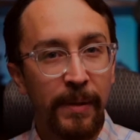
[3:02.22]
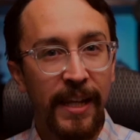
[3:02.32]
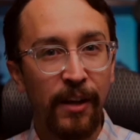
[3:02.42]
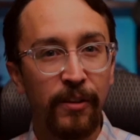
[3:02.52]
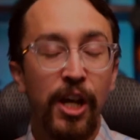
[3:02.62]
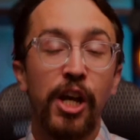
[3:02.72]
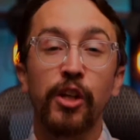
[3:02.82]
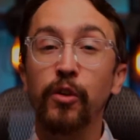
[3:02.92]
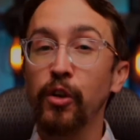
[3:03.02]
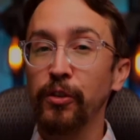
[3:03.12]
account,
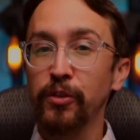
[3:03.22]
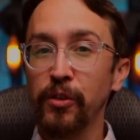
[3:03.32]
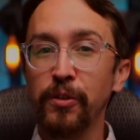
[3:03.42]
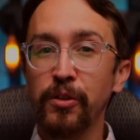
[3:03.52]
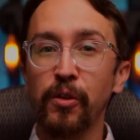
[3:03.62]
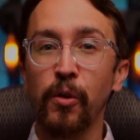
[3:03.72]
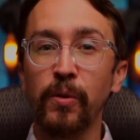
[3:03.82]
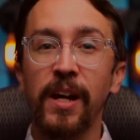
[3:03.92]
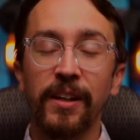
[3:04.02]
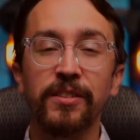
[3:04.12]
you can also use your
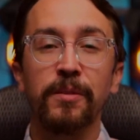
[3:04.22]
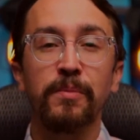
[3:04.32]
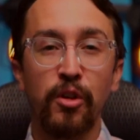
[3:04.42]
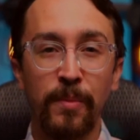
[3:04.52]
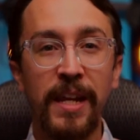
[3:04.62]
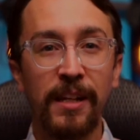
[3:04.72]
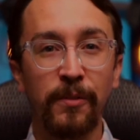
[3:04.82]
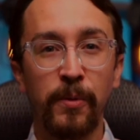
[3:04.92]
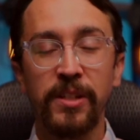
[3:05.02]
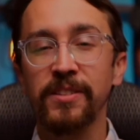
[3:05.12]
own custom domain,
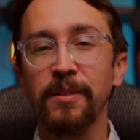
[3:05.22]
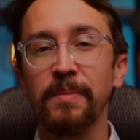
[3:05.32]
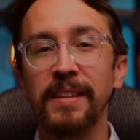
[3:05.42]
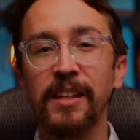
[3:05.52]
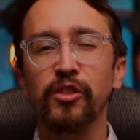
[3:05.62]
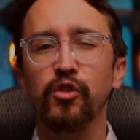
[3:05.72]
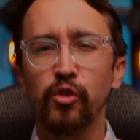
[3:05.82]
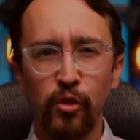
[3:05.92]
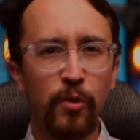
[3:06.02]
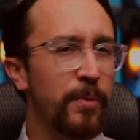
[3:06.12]
which is something that is
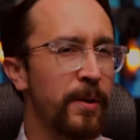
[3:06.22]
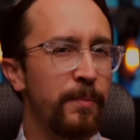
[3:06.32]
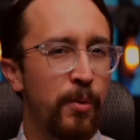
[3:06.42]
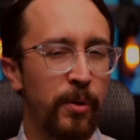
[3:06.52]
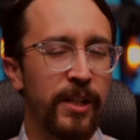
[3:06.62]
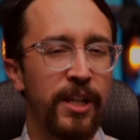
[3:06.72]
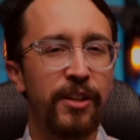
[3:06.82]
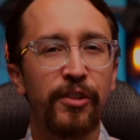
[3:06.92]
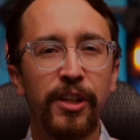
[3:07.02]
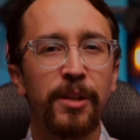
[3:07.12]
super important
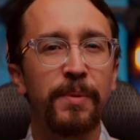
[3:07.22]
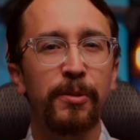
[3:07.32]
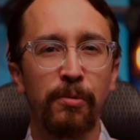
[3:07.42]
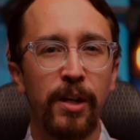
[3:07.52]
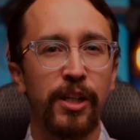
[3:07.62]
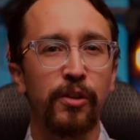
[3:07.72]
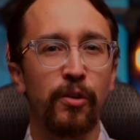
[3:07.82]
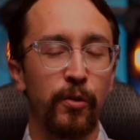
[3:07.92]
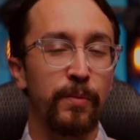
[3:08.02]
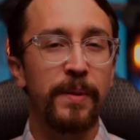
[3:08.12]
if you're going to be running
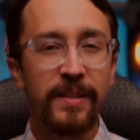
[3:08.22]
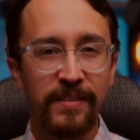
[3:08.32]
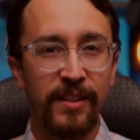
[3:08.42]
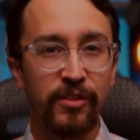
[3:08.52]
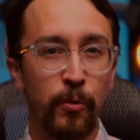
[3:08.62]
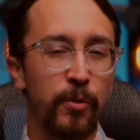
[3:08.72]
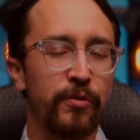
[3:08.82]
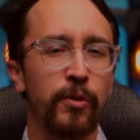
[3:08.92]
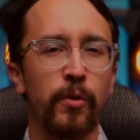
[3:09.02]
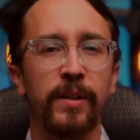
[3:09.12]
your own business or
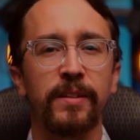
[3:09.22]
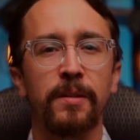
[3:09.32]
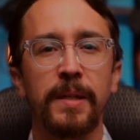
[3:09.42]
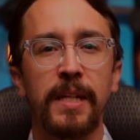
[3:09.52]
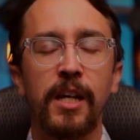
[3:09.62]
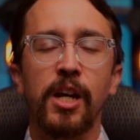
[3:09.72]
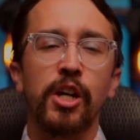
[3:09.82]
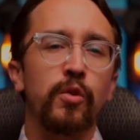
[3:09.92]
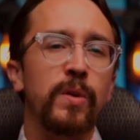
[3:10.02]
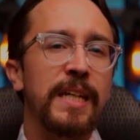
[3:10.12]
if you're going to be
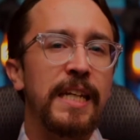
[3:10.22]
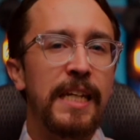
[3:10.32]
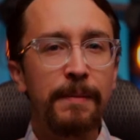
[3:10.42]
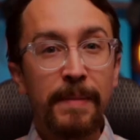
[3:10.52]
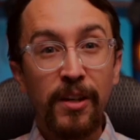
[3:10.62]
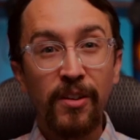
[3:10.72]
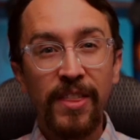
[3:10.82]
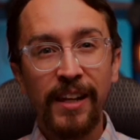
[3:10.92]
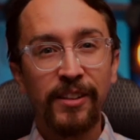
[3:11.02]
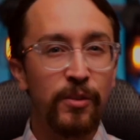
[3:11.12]
doing email
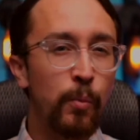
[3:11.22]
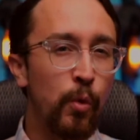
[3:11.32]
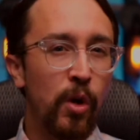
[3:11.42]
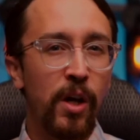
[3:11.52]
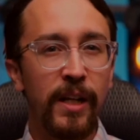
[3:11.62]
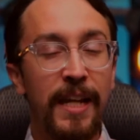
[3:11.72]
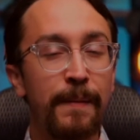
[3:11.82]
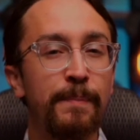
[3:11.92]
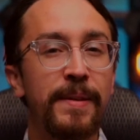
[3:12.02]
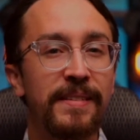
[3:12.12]
that is more on
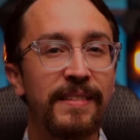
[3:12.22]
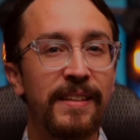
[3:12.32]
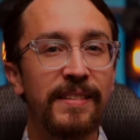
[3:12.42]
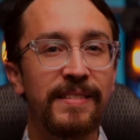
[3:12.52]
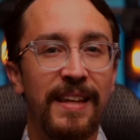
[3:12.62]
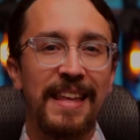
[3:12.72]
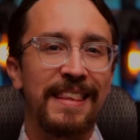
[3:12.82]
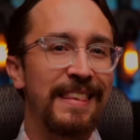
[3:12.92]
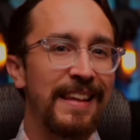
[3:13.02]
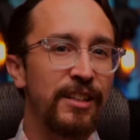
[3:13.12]
a business,
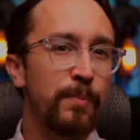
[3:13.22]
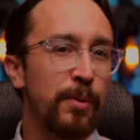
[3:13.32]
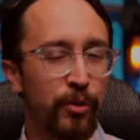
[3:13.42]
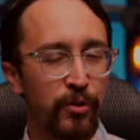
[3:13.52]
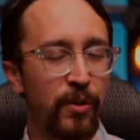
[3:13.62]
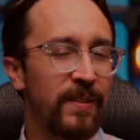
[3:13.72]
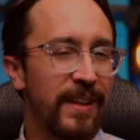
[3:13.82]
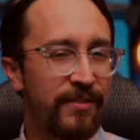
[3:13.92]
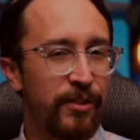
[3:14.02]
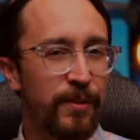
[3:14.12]
less personal
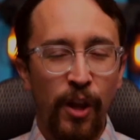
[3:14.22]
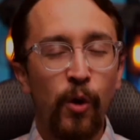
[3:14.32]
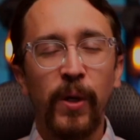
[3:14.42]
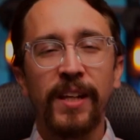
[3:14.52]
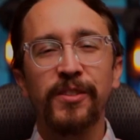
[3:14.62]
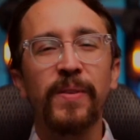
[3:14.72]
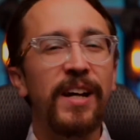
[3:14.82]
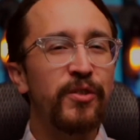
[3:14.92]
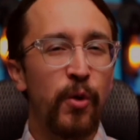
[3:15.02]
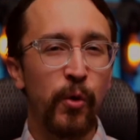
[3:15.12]
level. Okay, so
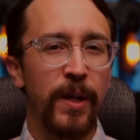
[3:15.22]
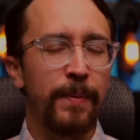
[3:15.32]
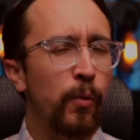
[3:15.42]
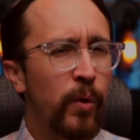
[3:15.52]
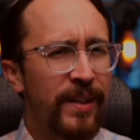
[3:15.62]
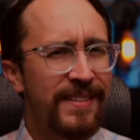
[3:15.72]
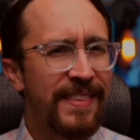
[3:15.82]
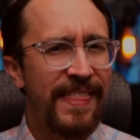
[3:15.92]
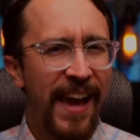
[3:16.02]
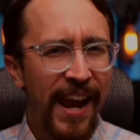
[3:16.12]
that's all great, but what
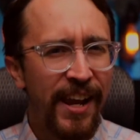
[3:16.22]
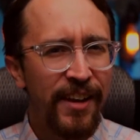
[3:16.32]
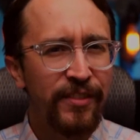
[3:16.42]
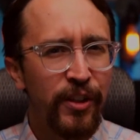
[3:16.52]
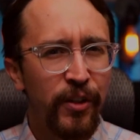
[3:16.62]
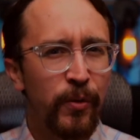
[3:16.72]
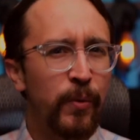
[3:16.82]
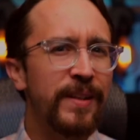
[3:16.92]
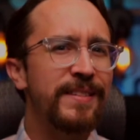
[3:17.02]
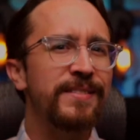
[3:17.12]
does that have to do
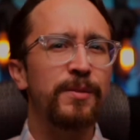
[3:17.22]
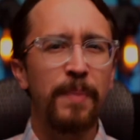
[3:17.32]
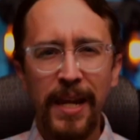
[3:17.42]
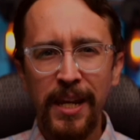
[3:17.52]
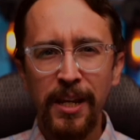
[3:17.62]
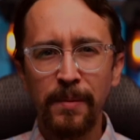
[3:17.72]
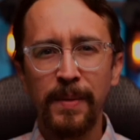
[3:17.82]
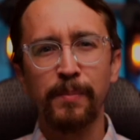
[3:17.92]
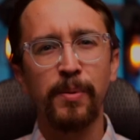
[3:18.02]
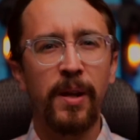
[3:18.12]
with
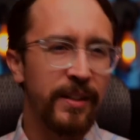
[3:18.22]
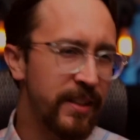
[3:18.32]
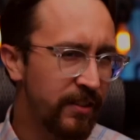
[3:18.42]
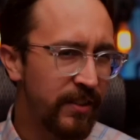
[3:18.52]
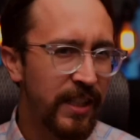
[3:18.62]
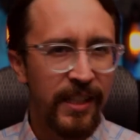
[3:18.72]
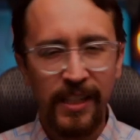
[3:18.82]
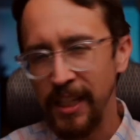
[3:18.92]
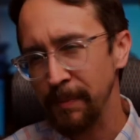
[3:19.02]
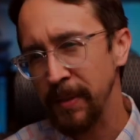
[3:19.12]
spam and productivity
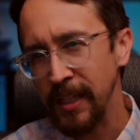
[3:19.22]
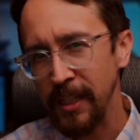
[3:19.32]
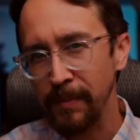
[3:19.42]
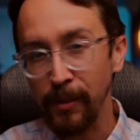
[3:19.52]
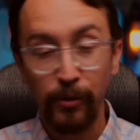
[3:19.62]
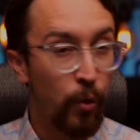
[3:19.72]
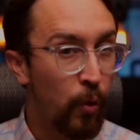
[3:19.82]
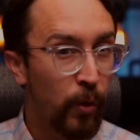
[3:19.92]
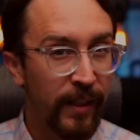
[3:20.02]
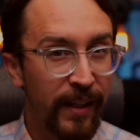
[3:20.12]
and keeping emails
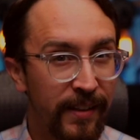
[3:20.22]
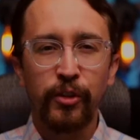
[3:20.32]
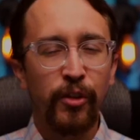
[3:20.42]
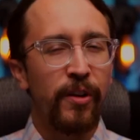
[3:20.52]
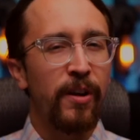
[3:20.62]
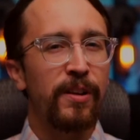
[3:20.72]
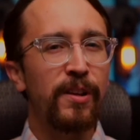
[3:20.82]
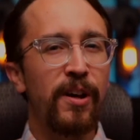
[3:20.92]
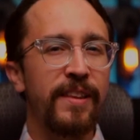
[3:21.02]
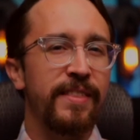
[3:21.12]
organized? So there are a
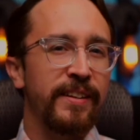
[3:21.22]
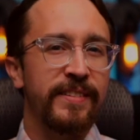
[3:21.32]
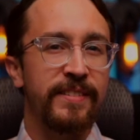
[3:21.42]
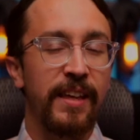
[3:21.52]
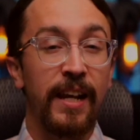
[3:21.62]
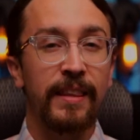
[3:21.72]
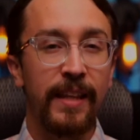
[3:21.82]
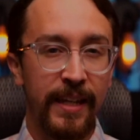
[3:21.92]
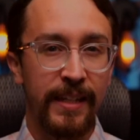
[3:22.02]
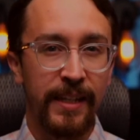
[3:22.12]
lot of things that I
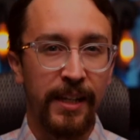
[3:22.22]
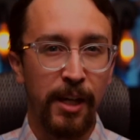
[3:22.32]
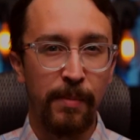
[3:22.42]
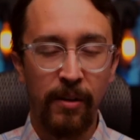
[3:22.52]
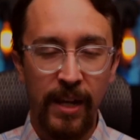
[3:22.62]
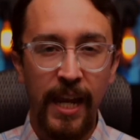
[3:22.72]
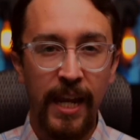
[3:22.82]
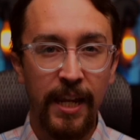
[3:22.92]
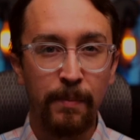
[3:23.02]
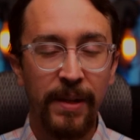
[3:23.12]
like about
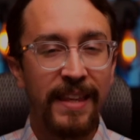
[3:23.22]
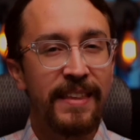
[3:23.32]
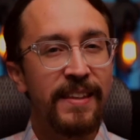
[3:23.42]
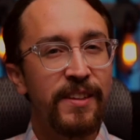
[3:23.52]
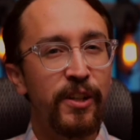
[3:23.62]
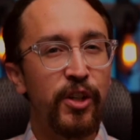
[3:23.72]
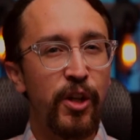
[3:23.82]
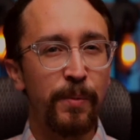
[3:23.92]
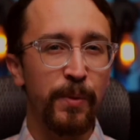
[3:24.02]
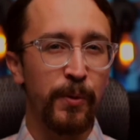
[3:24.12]
Hey, but I think the
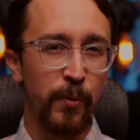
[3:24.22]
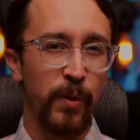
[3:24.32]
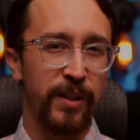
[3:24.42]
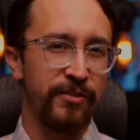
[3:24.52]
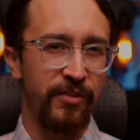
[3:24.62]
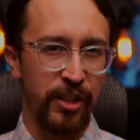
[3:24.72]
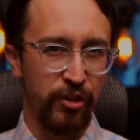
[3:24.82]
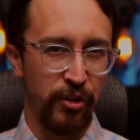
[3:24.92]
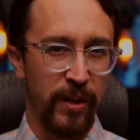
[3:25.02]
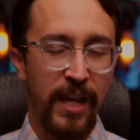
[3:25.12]
number one
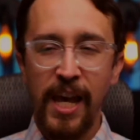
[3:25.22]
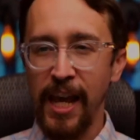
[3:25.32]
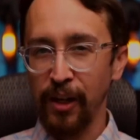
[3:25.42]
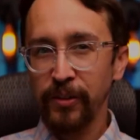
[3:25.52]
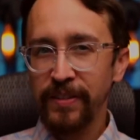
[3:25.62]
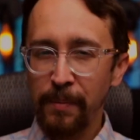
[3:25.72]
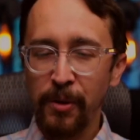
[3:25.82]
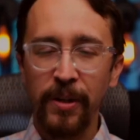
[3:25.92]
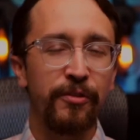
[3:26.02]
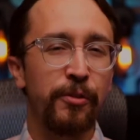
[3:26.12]
feature, and I'll
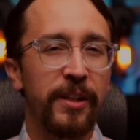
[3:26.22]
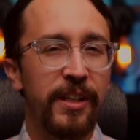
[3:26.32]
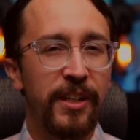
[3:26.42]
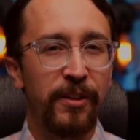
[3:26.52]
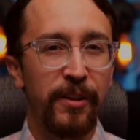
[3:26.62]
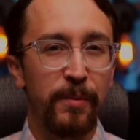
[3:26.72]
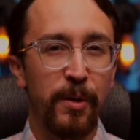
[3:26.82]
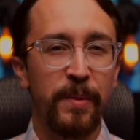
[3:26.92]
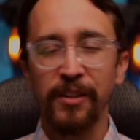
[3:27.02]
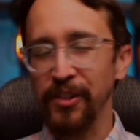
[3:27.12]
demo it for you here in a
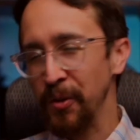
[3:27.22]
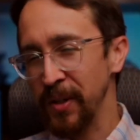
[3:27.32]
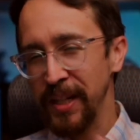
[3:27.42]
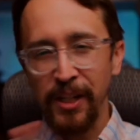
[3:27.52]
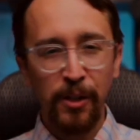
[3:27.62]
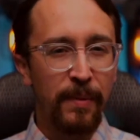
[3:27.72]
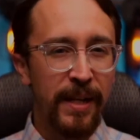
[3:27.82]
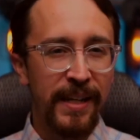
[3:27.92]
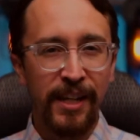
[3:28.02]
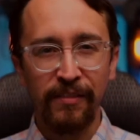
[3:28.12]
moment. If you don't want to hear
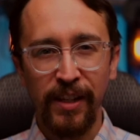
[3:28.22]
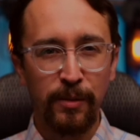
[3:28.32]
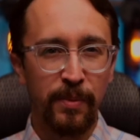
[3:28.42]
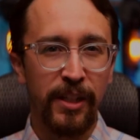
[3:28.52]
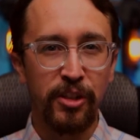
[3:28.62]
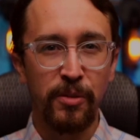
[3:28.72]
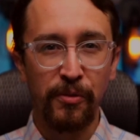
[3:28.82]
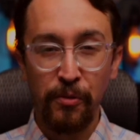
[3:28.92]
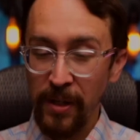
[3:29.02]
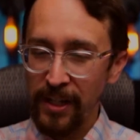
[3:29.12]
my kind of explanation
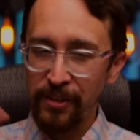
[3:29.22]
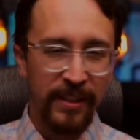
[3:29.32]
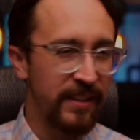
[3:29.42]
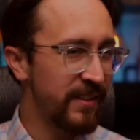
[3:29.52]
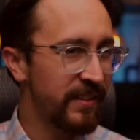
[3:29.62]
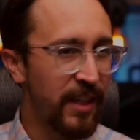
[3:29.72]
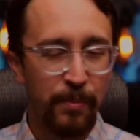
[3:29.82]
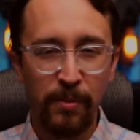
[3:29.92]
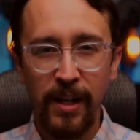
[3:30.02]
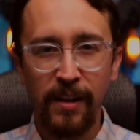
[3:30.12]
beforehand, you can just
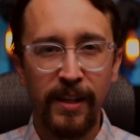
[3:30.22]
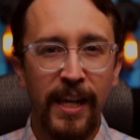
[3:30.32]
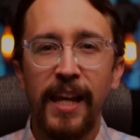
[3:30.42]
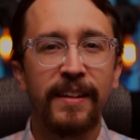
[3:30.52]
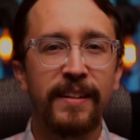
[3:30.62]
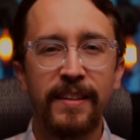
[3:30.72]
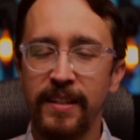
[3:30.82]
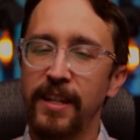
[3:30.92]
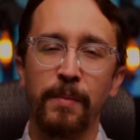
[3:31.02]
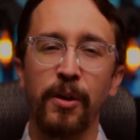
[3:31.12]
skip right on ahead to the
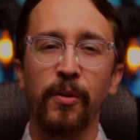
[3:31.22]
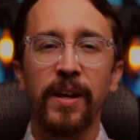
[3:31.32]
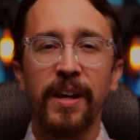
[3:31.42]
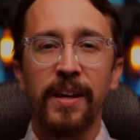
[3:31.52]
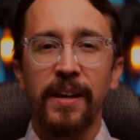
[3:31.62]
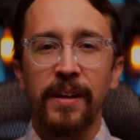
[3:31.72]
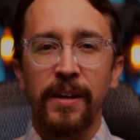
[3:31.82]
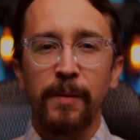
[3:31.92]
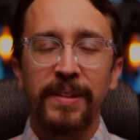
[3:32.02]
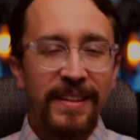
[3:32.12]
demo.
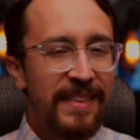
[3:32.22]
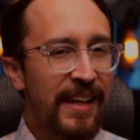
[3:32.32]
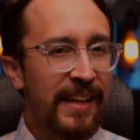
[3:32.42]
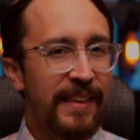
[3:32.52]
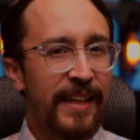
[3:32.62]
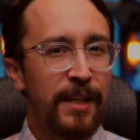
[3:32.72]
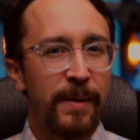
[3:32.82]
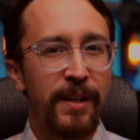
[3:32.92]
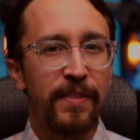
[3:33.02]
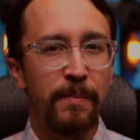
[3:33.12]
But the thing I like
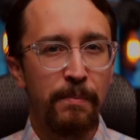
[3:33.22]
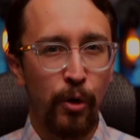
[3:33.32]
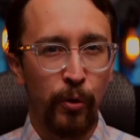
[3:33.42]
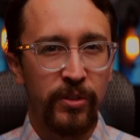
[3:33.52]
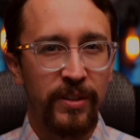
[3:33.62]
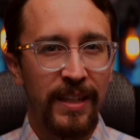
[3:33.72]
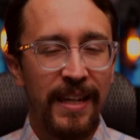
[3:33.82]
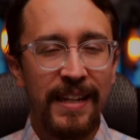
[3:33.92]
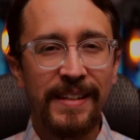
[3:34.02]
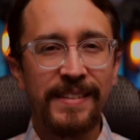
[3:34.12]
about it the most
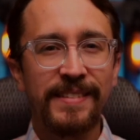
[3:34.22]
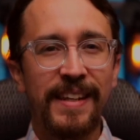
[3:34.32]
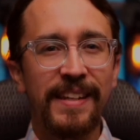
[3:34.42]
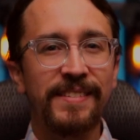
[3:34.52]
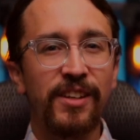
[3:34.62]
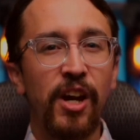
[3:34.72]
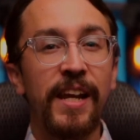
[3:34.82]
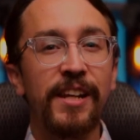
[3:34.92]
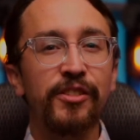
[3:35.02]
is it's got a